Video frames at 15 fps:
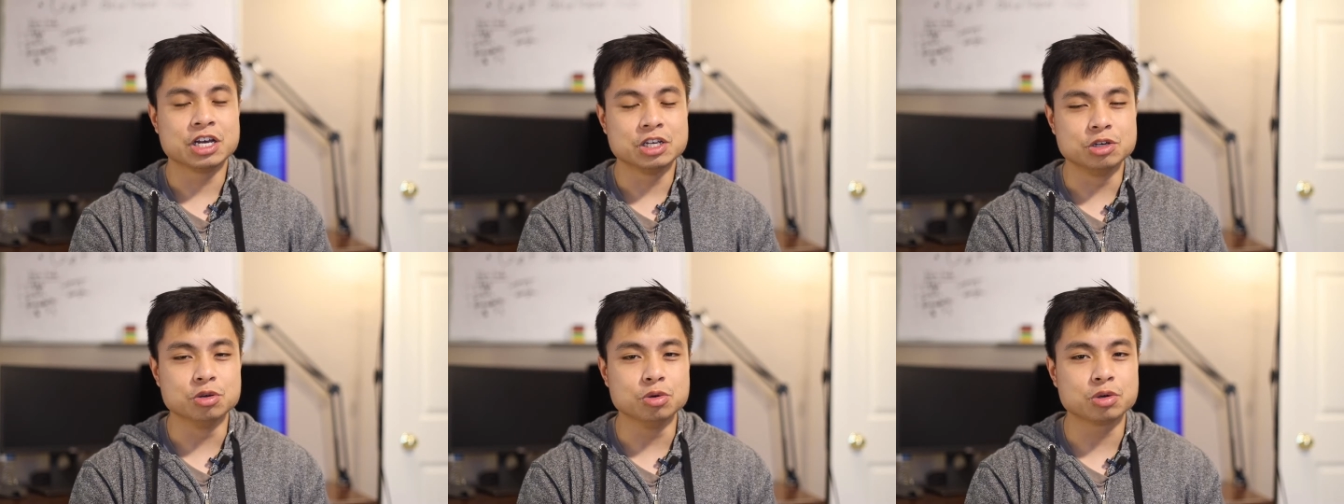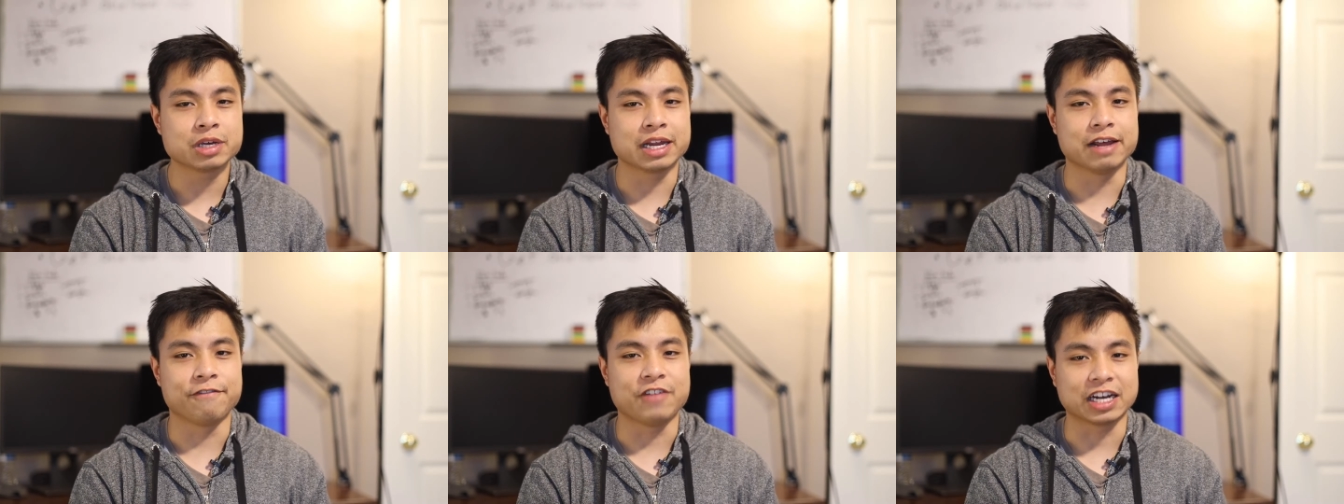you
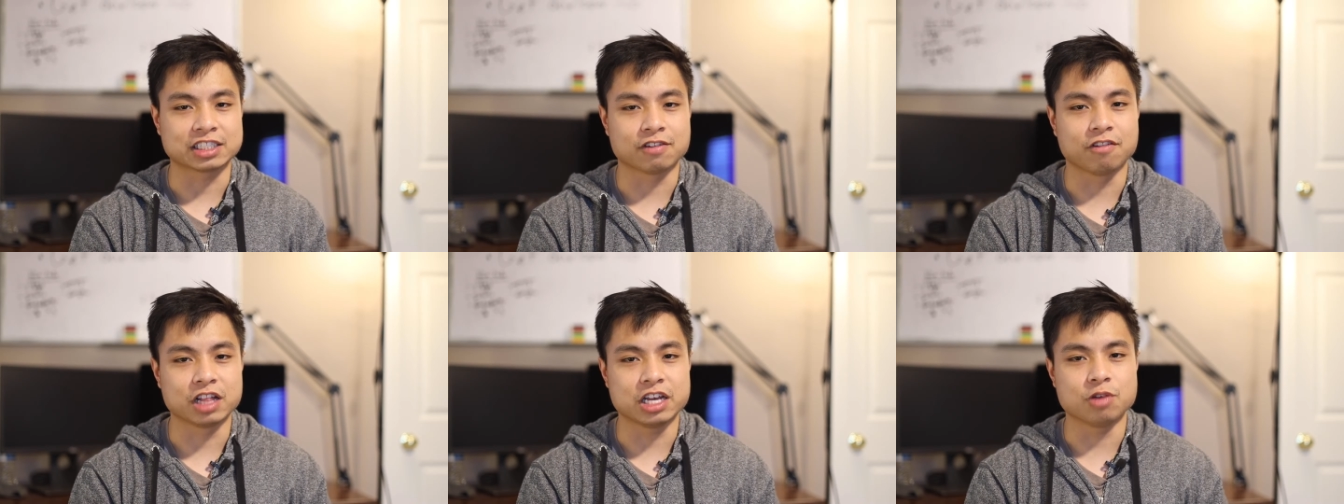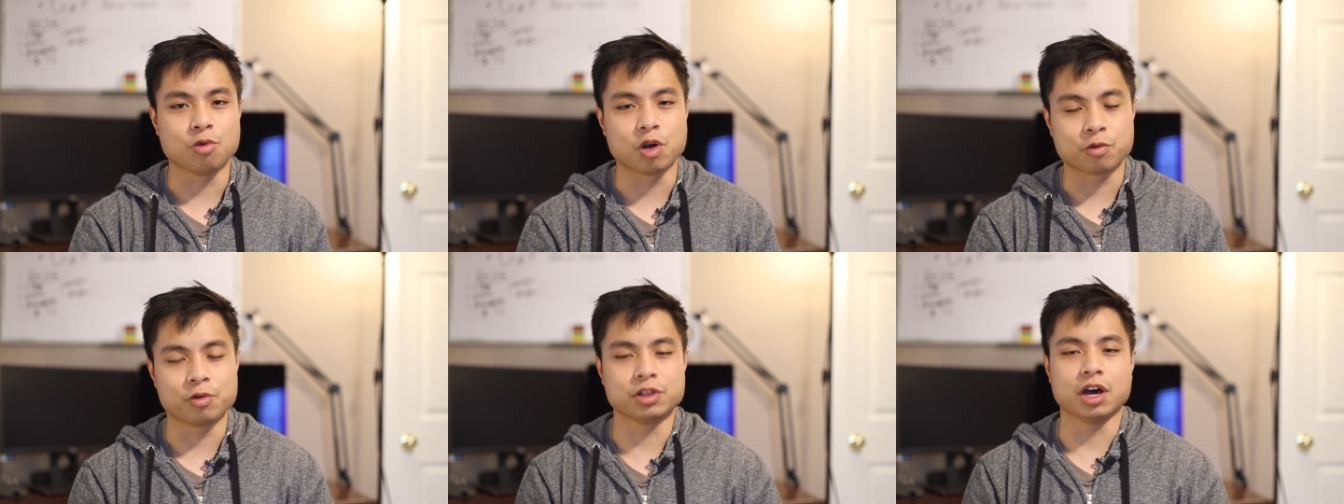can effectively
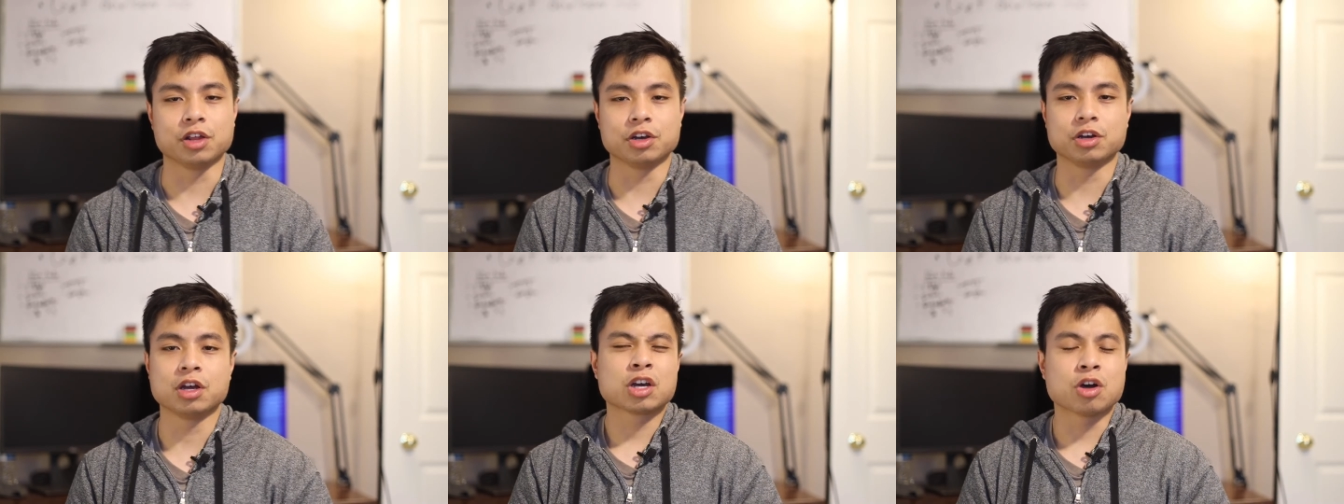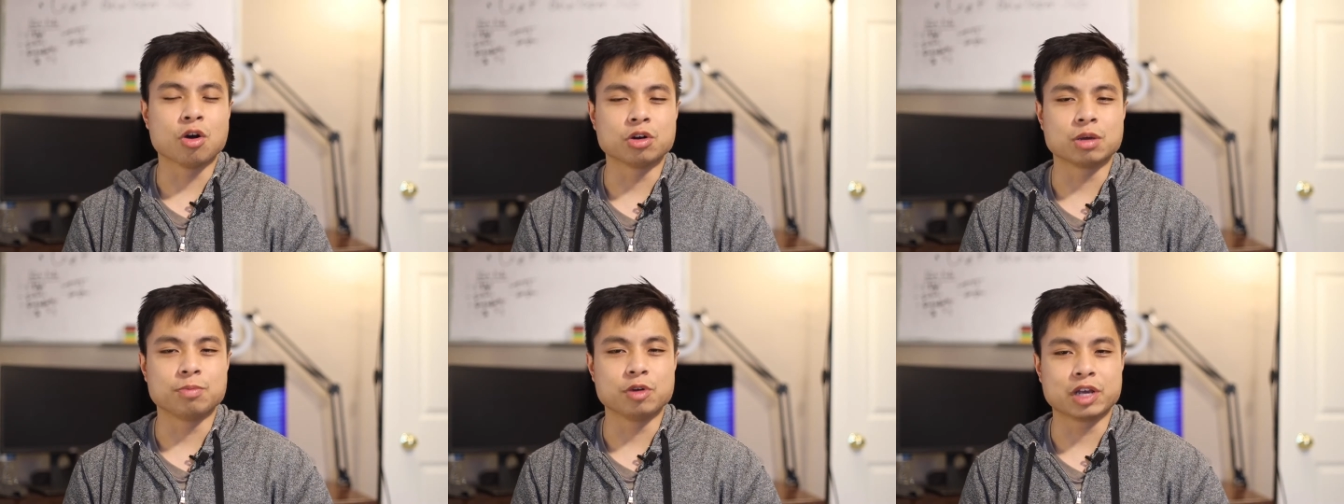work with other
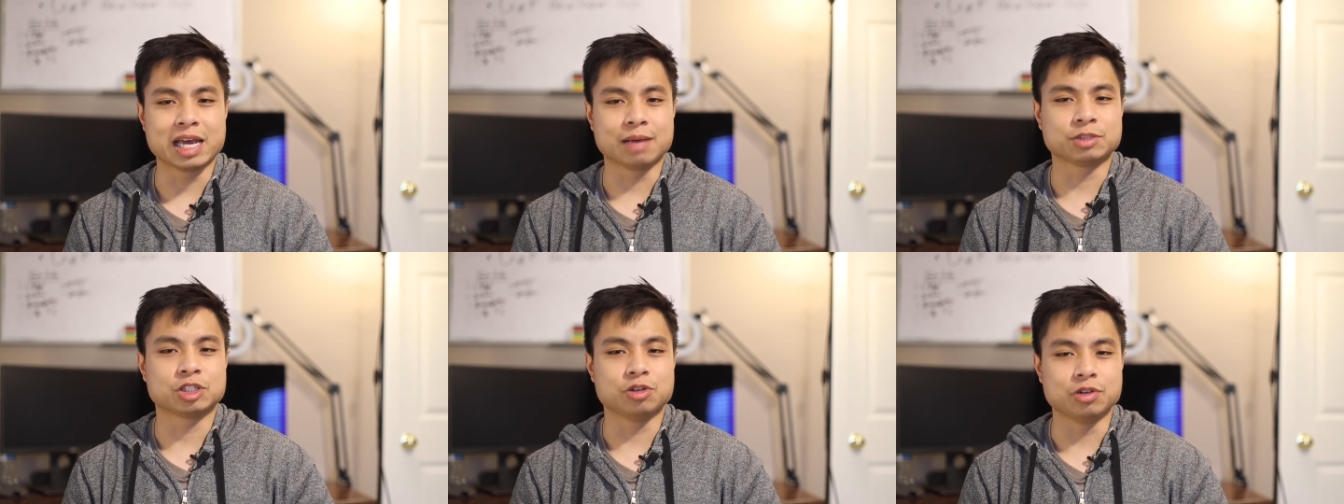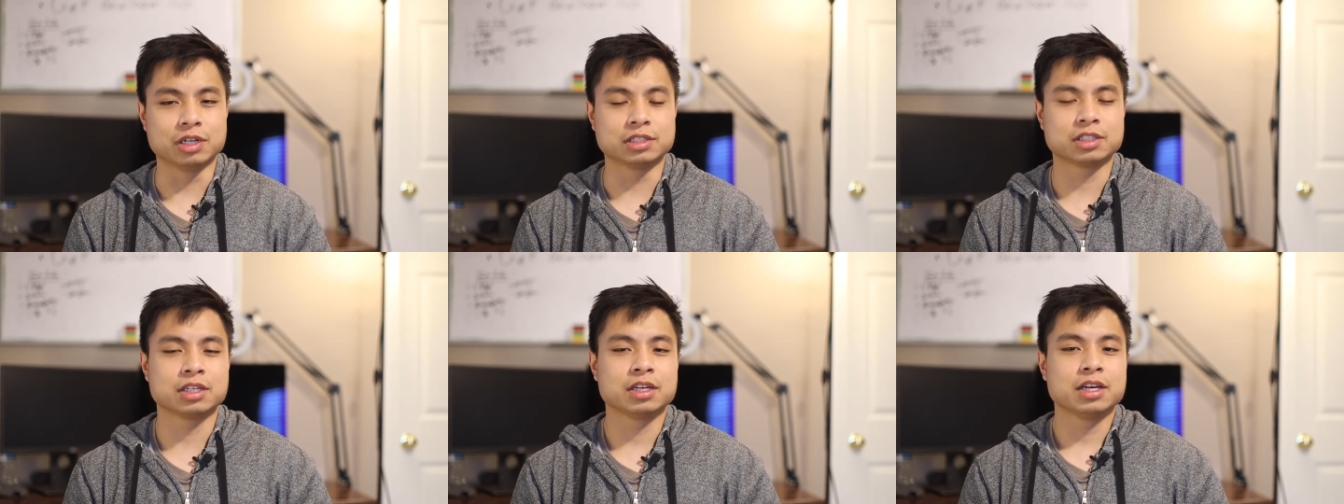coding bootcamp
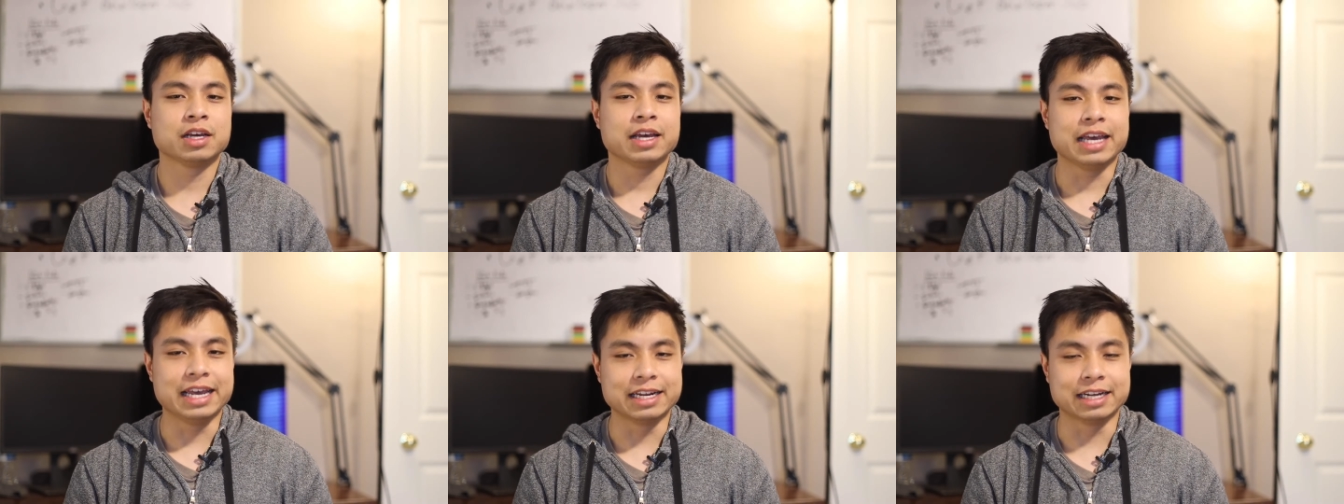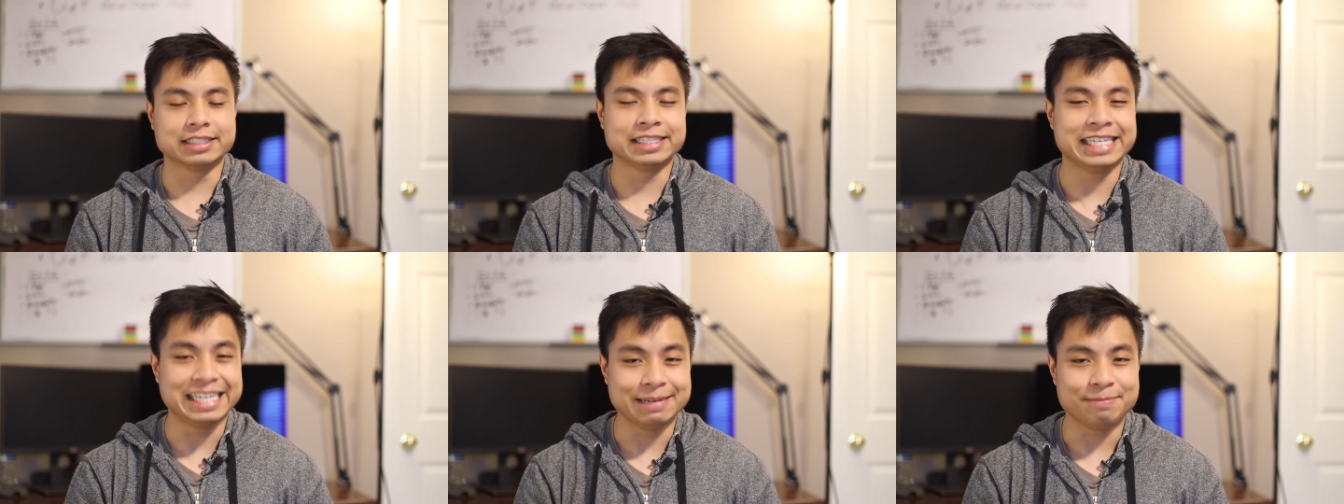students in a
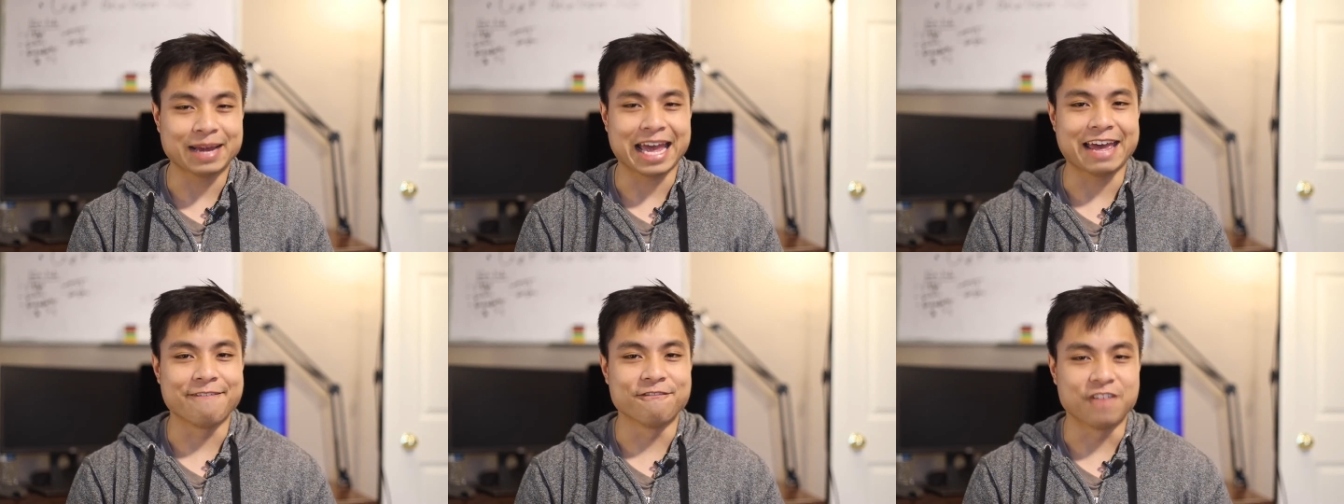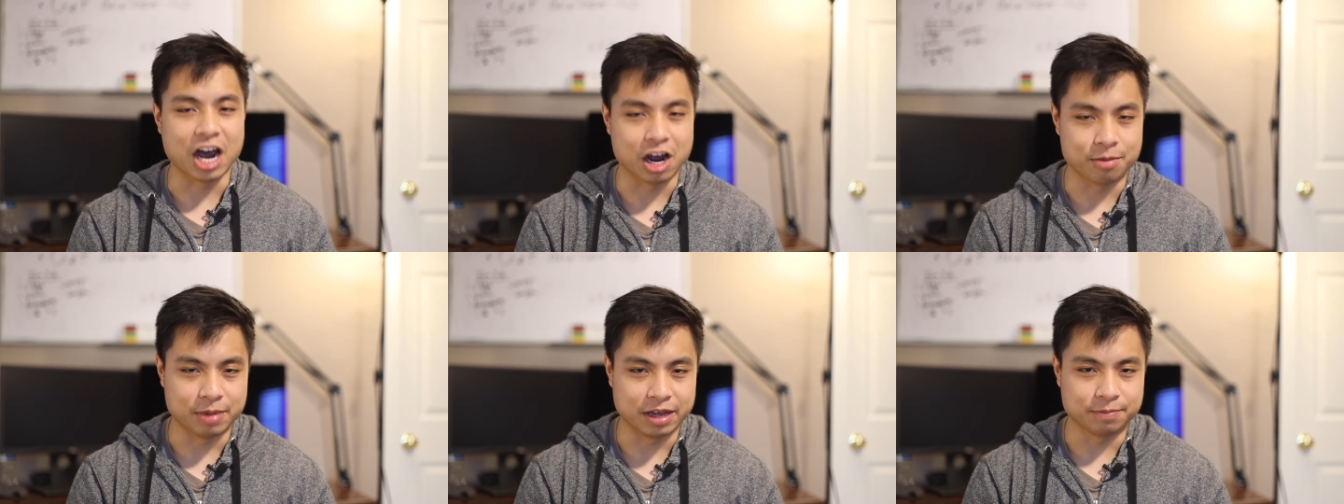team
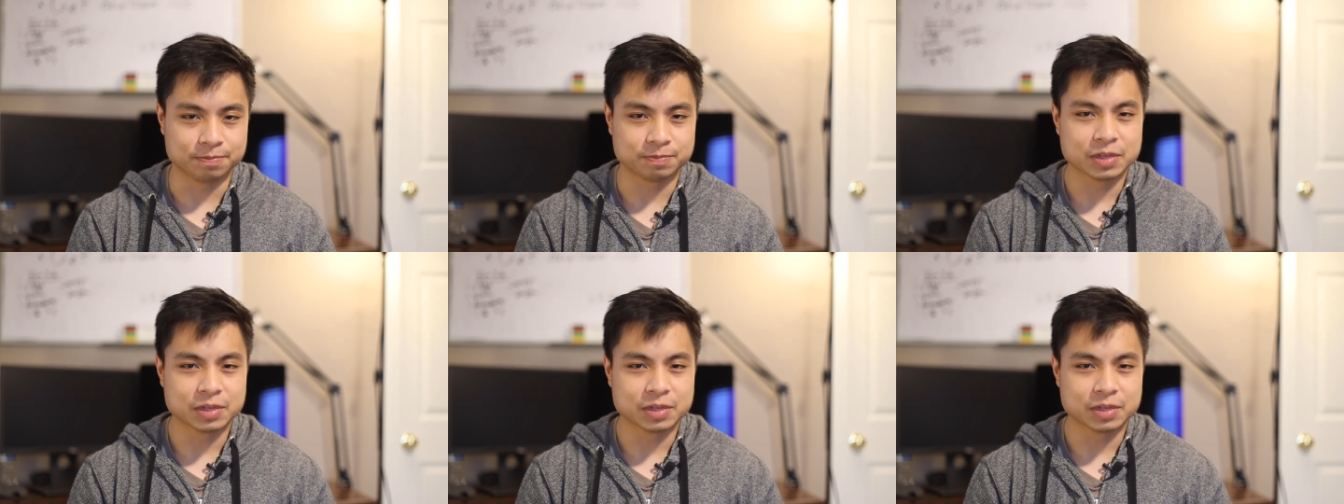environment.